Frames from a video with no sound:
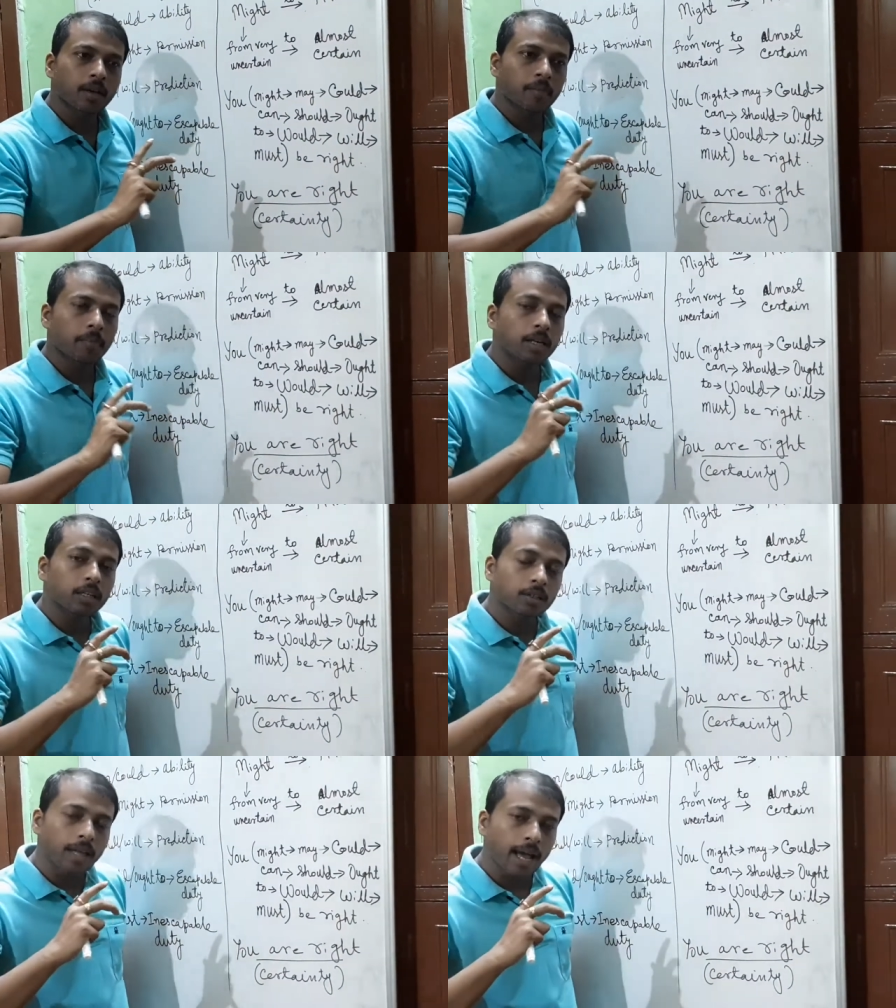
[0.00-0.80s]

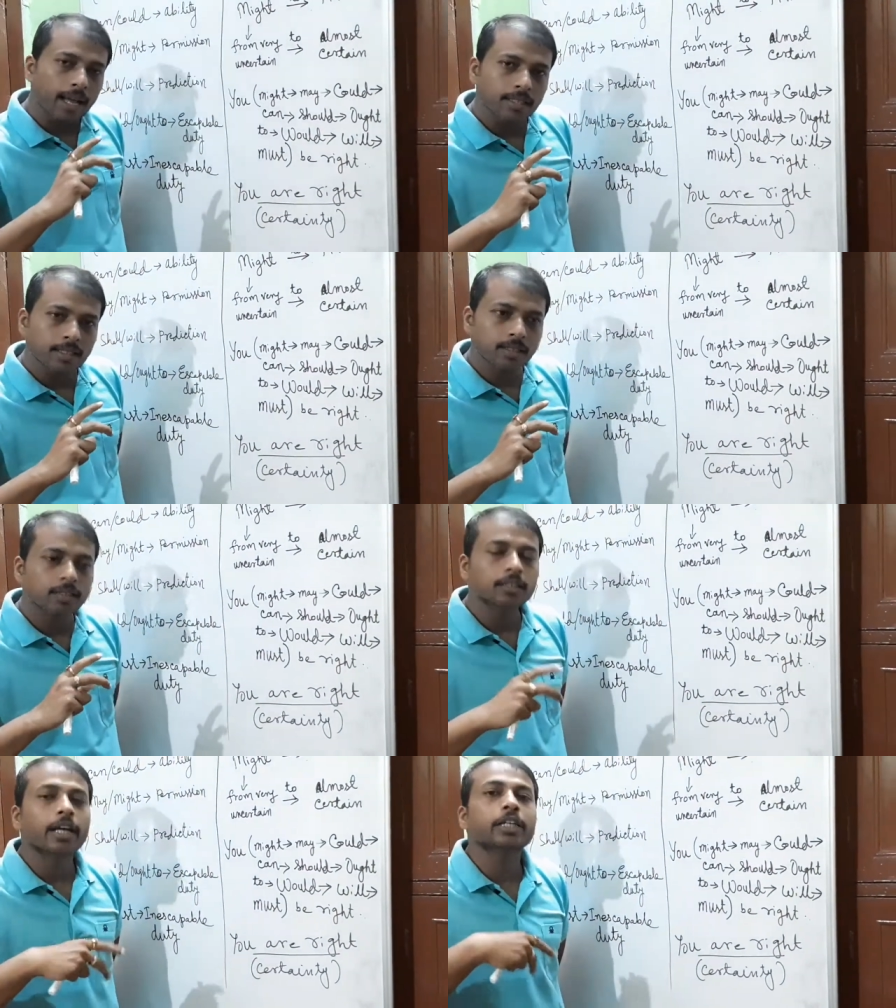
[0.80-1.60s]
but as
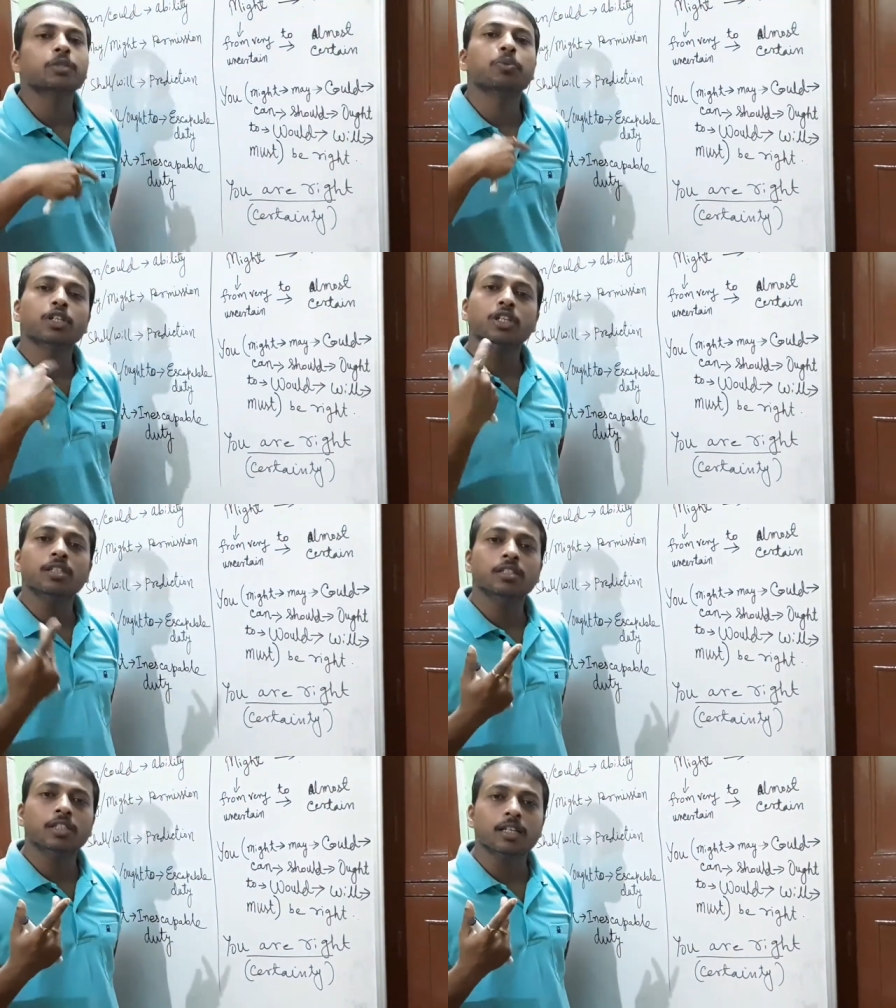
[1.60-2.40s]
the expression
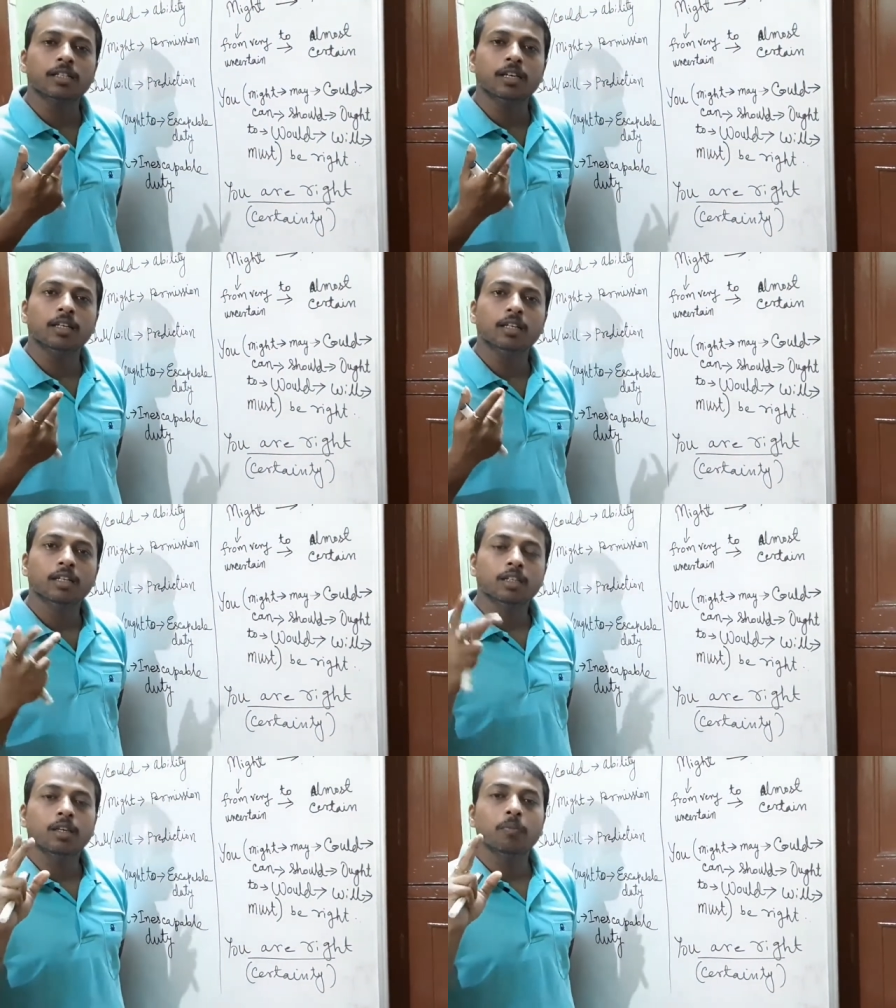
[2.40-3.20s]
is changing,
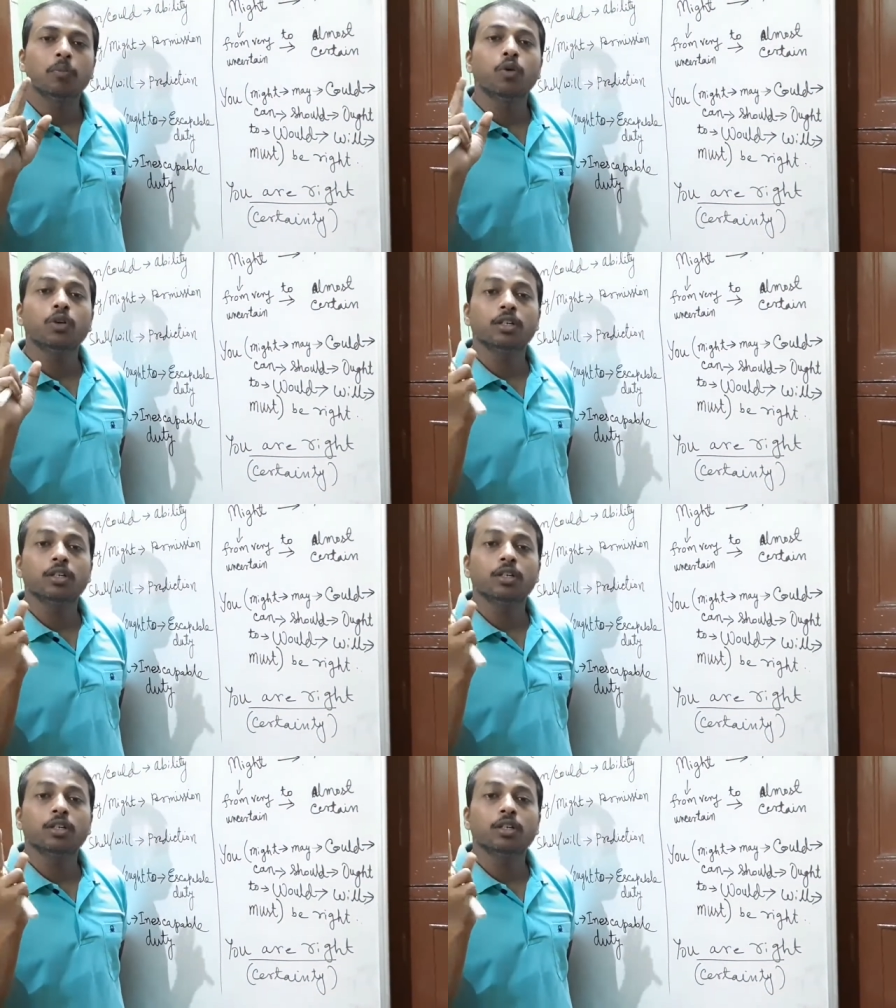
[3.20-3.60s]
the mode